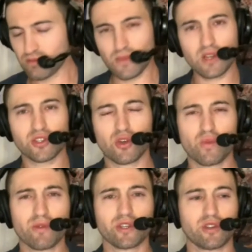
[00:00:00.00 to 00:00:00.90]
So
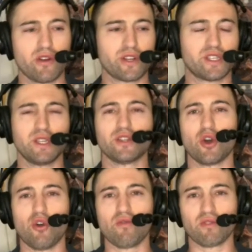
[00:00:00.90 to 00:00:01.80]
we were starting to see
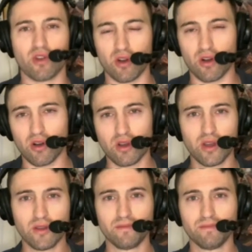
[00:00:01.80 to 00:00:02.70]
this overhaul
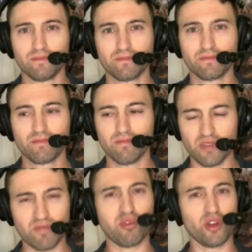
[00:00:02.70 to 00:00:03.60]

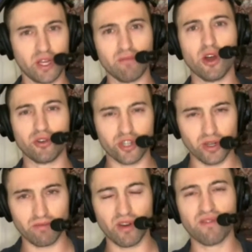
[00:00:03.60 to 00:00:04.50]
be put in
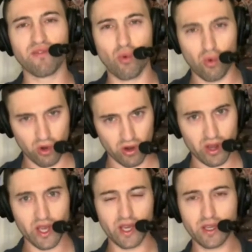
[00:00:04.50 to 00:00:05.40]
motion before
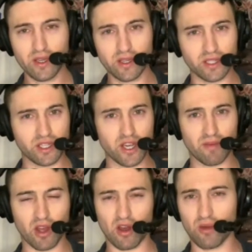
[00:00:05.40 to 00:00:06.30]
CJ
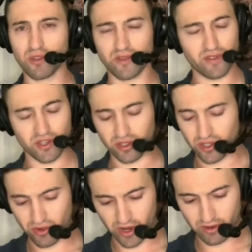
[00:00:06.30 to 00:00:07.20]
McCollum was officially
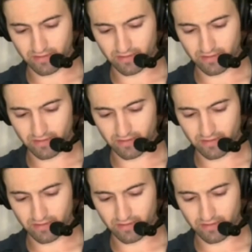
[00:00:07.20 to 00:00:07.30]
traded.